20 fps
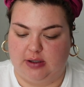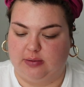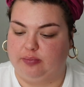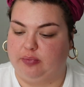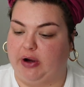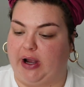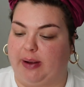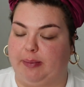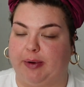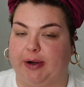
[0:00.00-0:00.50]

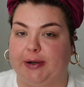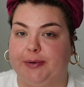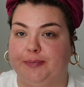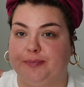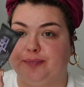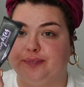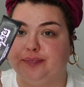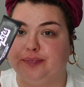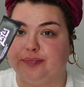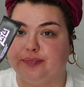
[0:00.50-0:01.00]
primer.
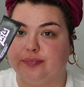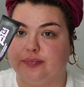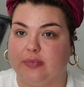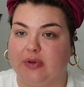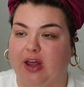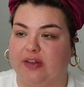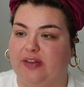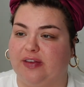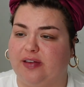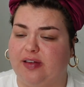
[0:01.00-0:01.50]

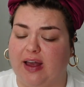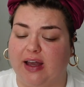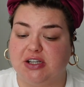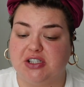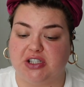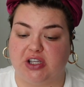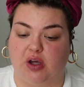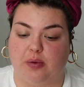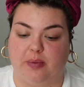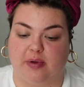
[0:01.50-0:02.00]
This is
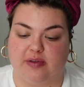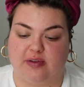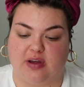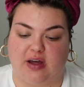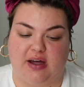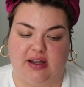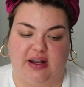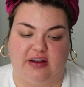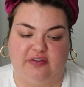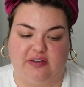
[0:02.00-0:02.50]
actually almost
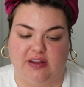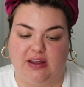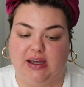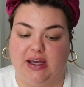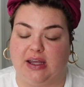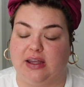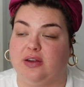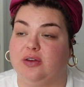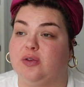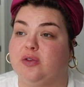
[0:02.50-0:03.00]
gone. I feel like
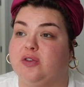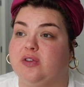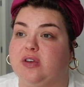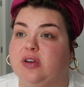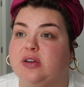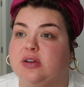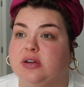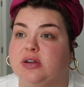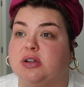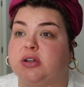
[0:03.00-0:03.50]
I
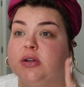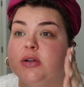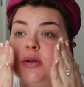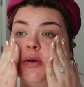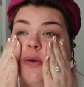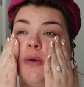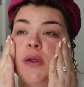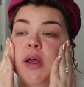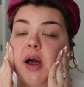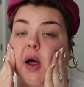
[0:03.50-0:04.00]
used
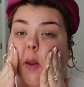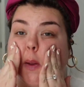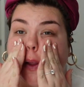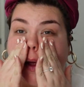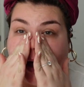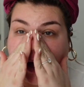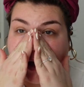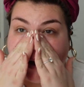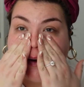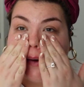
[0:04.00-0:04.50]
like a
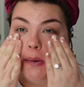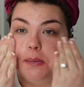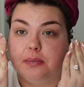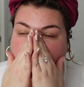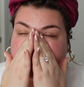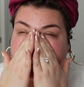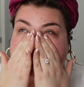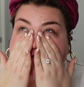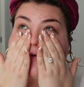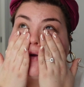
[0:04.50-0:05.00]
lot.
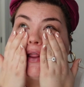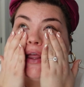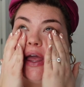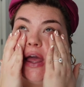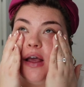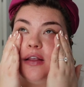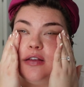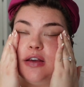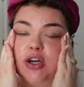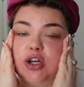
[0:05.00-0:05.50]
It definitely
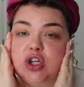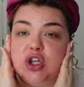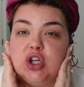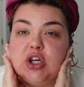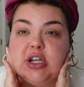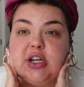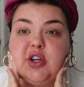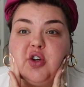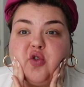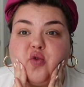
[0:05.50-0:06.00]
has a
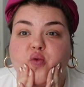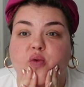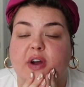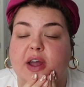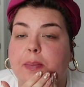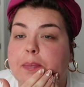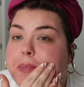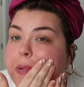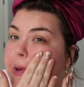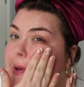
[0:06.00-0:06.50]
good
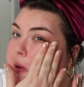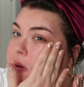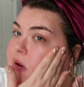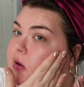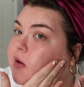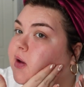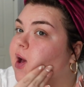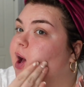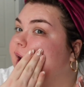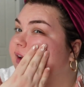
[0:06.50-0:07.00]
grip.
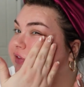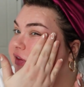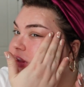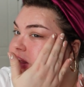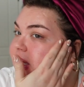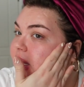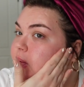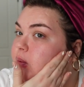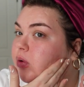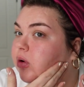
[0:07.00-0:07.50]
I feel
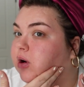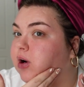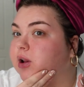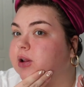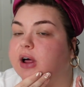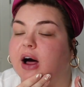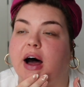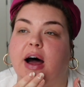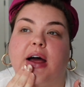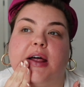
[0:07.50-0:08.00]
like I wore it a
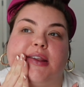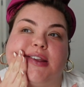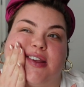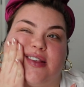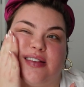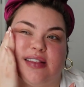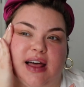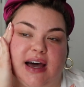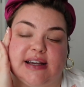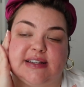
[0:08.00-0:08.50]
lot
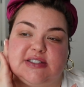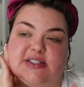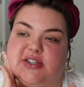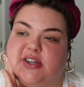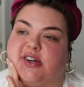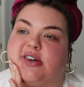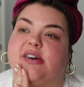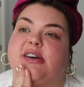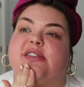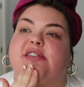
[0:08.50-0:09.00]
this last
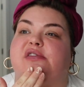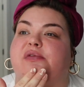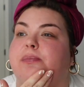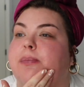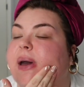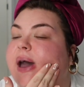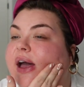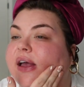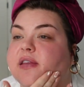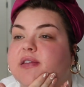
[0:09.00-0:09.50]
year because of
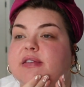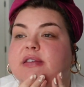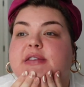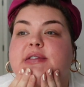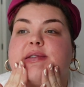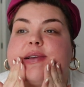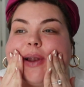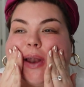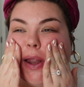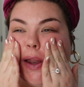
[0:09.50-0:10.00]

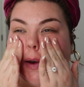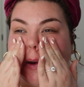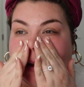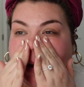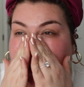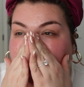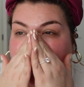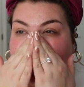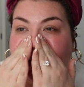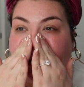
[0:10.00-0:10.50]
masks and it
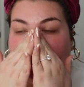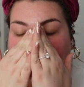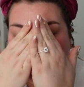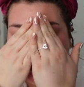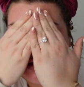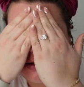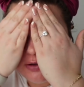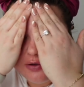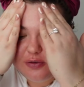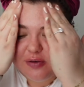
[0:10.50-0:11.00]

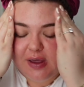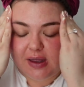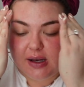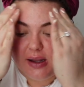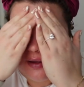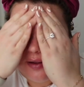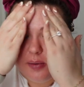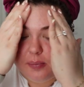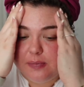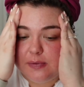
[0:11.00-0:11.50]
just kind
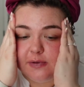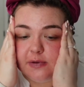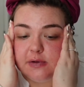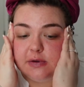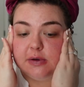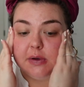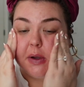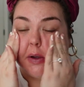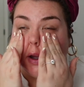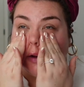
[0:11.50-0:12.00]
of
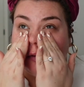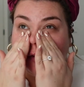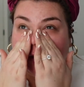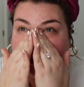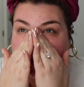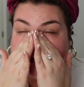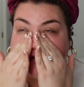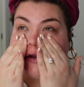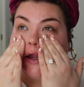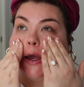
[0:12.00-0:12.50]
helps
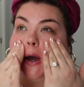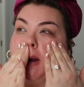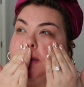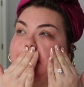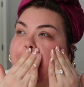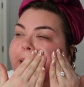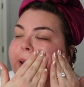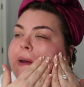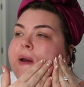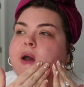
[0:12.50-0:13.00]
everything stay on,
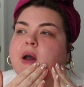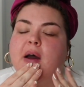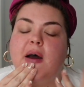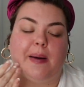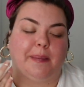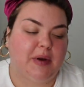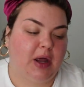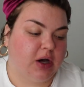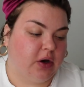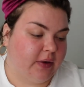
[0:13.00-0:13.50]
but
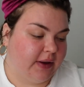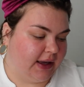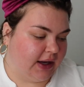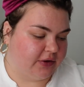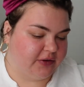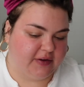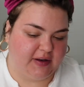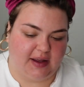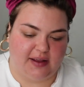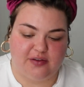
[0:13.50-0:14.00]
I'm not going
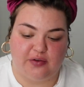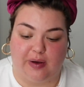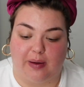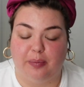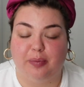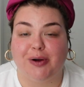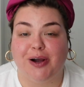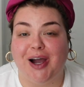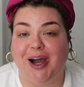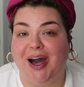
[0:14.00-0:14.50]
out today, so I
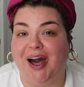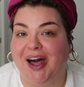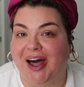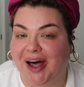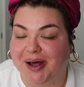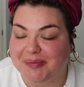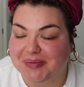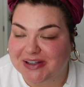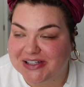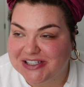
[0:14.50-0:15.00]

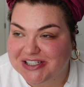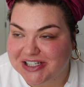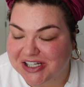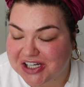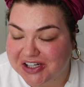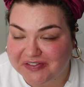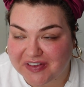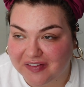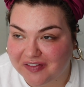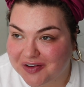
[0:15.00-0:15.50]
probably
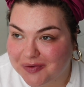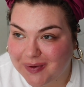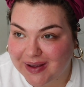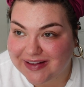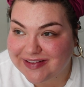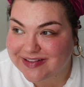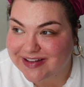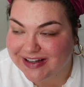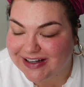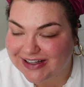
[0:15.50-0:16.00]
shouldn't have even
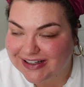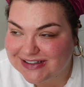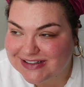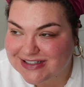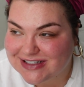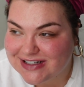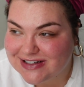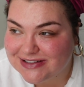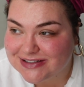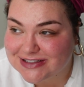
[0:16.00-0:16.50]
wasted
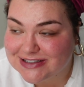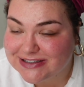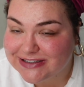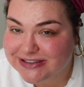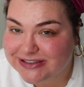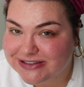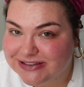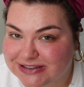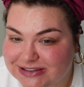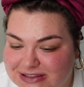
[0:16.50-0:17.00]
it.
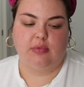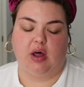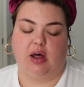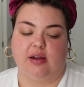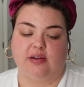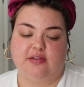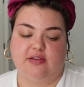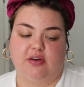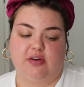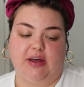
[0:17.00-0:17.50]

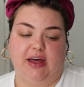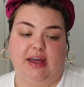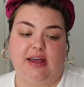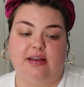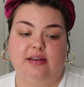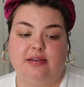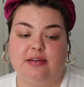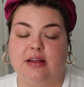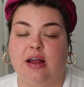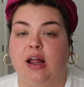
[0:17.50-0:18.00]
Also
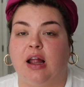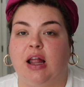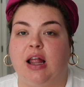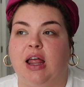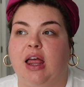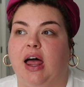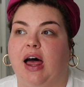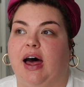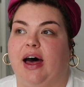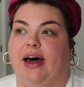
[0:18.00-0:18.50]
guys,
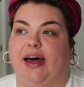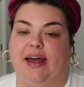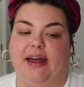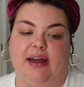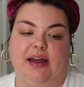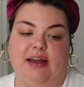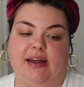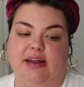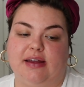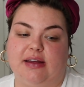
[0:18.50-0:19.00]

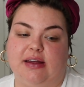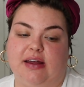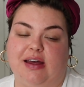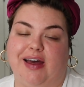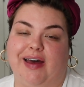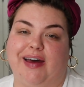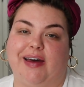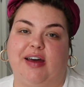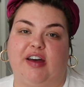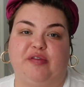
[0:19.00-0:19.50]
I
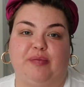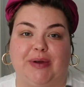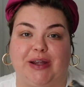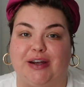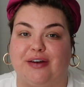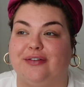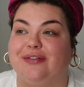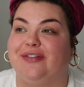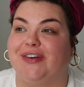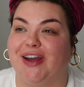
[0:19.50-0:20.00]
have
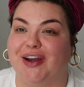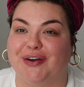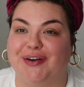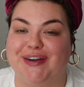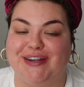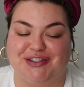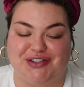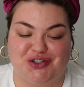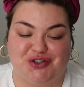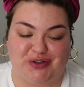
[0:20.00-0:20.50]
been
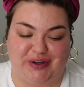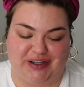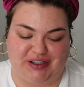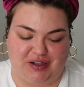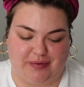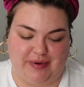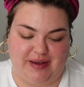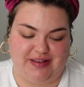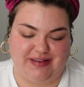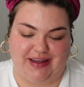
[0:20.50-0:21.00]
very strict
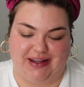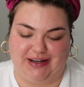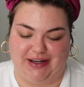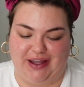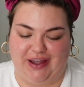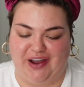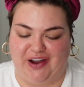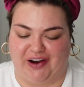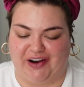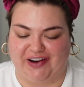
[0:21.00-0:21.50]
on my
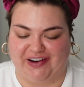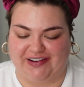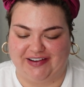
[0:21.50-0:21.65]
skincare